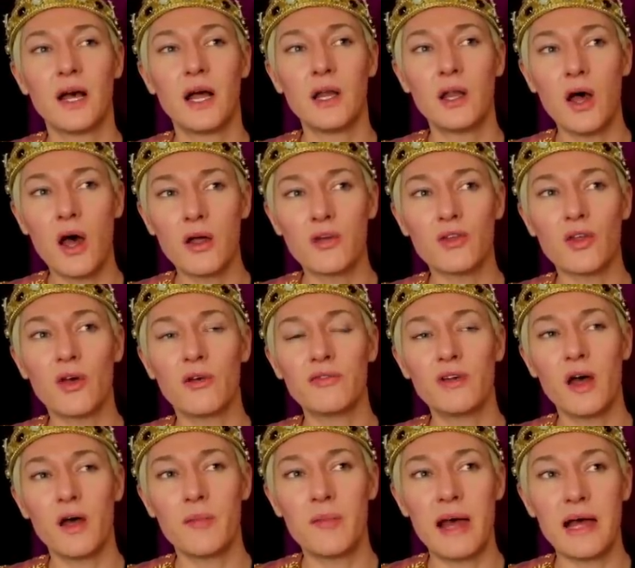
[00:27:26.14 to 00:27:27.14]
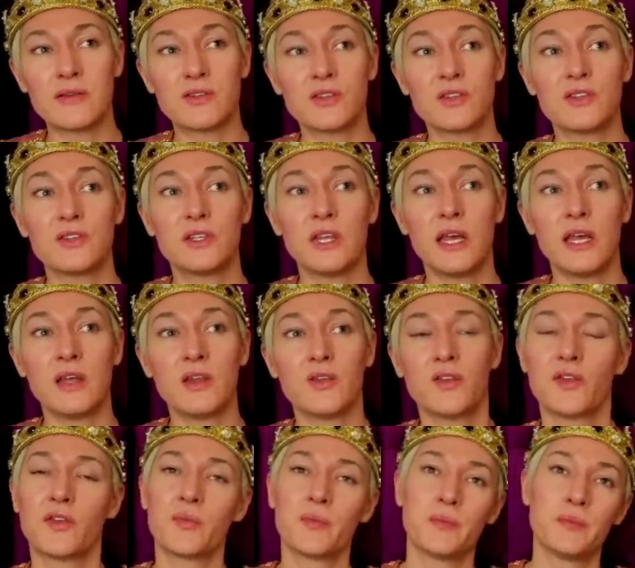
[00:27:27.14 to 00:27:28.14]
a lot of Her
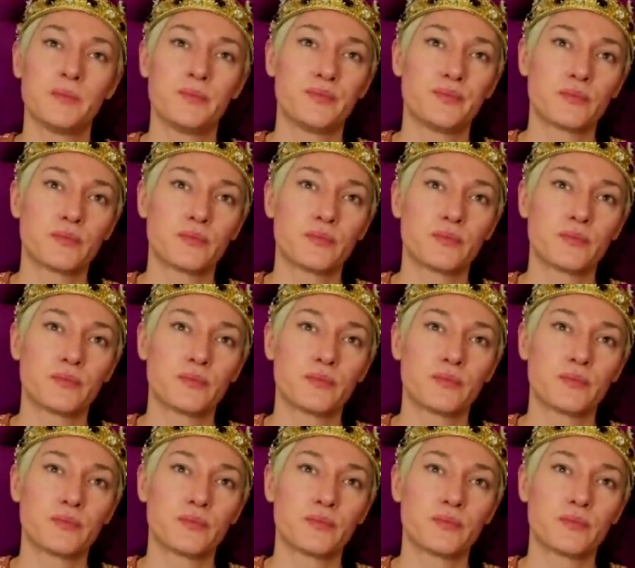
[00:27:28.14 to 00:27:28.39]
Majesty's,